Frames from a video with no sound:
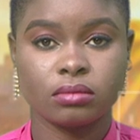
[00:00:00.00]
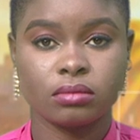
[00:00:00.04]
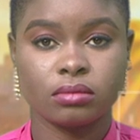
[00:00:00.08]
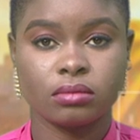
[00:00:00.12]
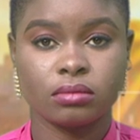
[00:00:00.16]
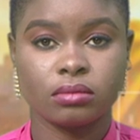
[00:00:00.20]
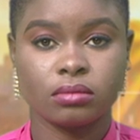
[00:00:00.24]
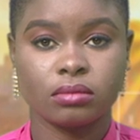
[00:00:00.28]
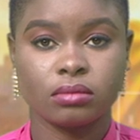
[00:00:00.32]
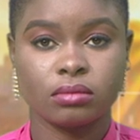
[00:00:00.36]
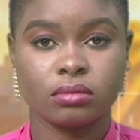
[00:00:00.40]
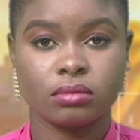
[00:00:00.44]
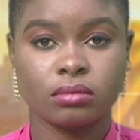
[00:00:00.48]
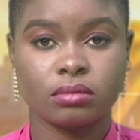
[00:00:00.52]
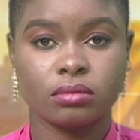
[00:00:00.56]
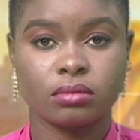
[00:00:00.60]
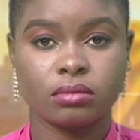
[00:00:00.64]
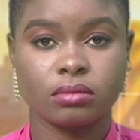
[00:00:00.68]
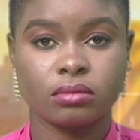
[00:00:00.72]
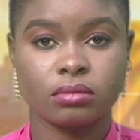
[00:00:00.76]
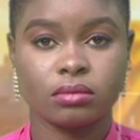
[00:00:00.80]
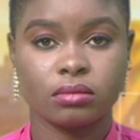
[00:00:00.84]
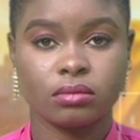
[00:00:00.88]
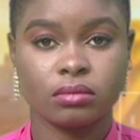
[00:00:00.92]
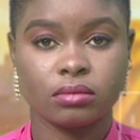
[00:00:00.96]

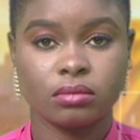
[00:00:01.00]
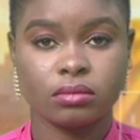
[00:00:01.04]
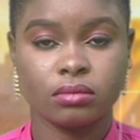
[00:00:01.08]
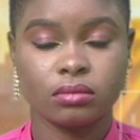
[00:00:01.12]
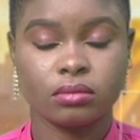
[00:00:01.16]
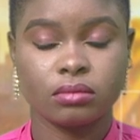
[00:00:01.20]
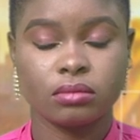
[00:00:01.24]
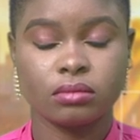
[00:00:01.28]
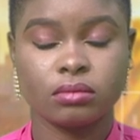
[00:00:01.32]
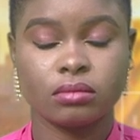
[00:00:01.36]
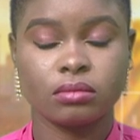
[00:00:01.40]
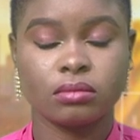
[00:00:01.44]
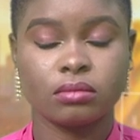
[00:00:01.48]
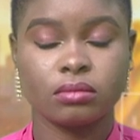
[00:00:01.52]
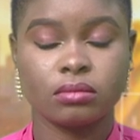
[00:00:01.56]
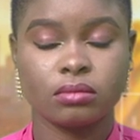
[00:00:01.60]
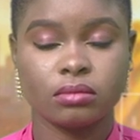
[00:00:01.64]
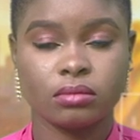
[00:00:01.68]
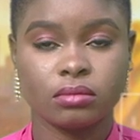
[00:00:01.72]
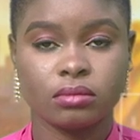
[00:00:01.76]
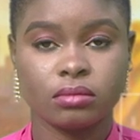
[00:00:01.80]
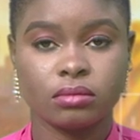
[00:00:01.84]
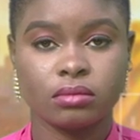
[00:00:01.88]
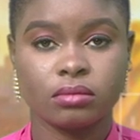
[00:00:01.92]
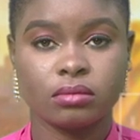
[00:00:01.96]

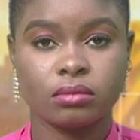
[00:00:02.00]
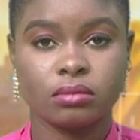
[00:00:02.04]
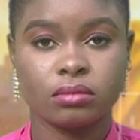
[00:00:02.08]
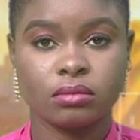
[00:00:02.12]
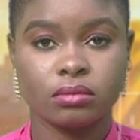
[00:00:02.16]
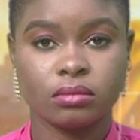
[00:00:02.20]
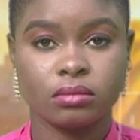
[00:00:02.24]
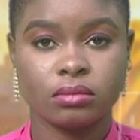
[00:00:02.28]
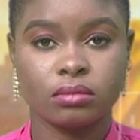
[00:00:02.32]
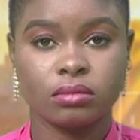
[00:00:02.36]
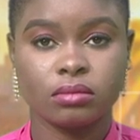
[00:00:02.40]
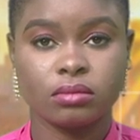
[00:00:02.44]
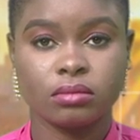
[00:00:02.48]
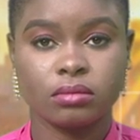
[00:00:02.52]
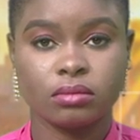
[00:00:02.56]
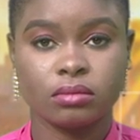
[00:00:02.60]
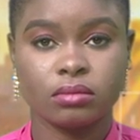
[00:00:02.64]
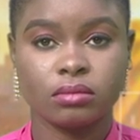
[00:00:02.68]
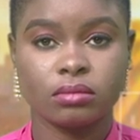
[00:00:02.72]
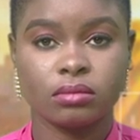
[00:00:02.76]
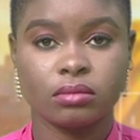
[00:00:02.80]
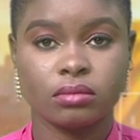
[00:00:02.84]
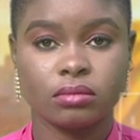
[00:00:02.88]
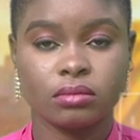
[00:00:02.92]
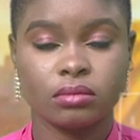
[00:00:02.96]

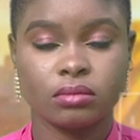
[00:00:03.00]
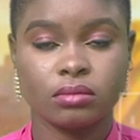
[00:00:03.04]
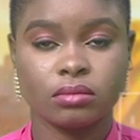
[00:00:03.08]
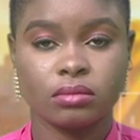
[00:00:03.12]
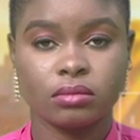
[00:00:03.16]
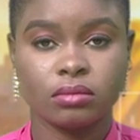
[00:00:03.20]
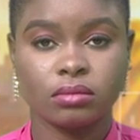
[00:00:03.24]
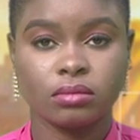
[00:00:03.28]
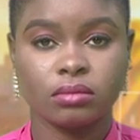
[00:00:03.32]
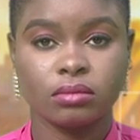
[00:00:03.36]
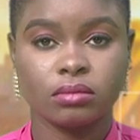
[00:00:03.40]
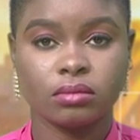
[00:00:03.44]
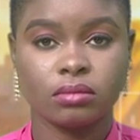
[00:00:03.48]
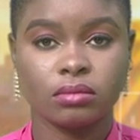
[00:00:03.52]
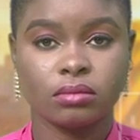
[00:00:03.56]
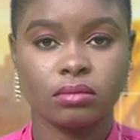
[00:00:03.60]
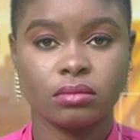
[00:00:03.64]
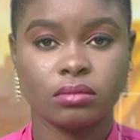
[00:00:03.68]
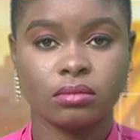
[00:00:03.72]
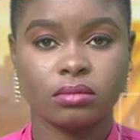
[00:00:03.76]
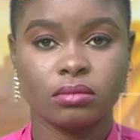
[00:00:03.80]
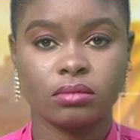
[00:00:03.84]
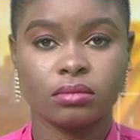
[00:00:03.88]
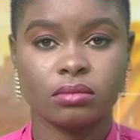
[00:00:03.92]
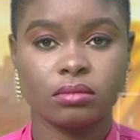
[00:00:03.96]

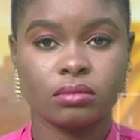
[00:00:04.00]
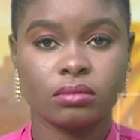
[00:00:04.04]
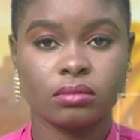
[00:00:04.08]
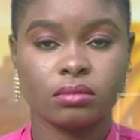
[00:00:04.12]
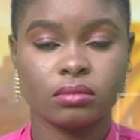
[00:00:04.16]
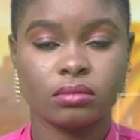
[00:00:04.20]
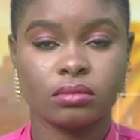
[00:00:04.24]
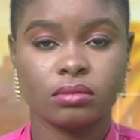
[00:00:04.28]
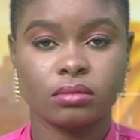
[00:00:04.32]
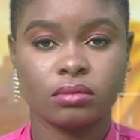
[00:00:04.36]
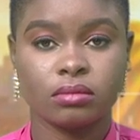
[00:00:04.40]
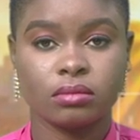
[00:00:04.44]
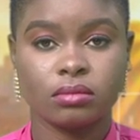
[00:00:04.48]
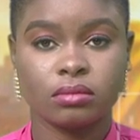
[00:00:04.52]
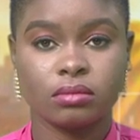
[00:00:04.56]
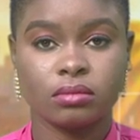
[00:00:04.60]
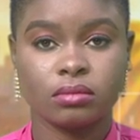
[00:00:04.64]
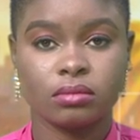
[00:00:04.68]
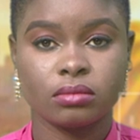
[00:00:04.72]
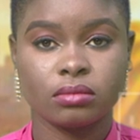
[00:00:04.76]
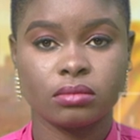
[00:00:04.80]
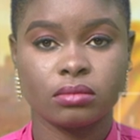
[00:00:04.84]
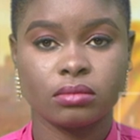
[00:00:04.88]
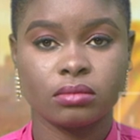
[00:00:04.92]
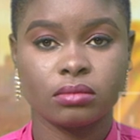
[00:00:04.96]

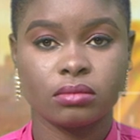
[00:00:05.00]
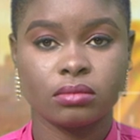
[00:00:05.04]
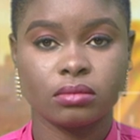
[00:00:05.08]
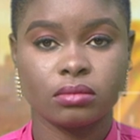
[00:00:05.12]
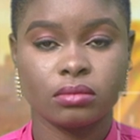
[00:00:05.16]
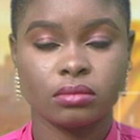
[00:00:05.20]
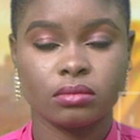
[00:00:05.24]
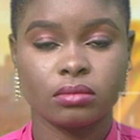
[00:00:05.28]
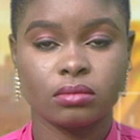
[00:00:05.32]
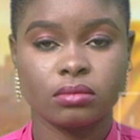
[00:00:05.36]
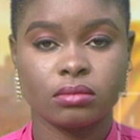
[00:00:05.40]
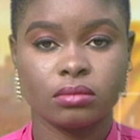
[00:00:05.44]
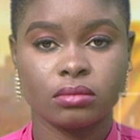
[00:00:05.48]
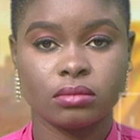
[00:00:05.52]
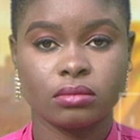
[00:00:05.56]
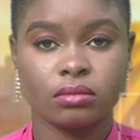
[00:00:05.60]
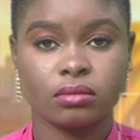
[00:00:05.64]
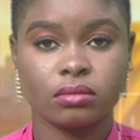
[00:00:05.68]
(silent)